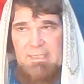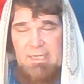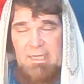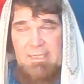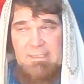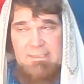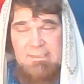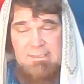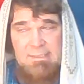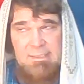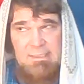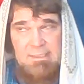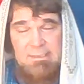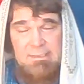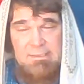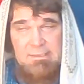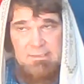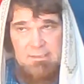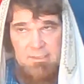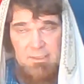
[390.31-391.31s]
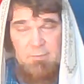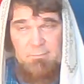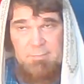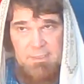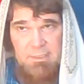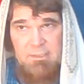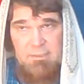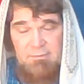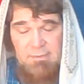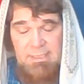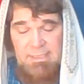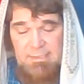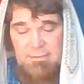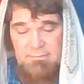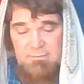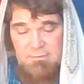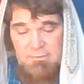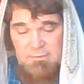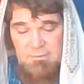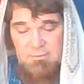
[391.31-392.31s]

God says you'll be clean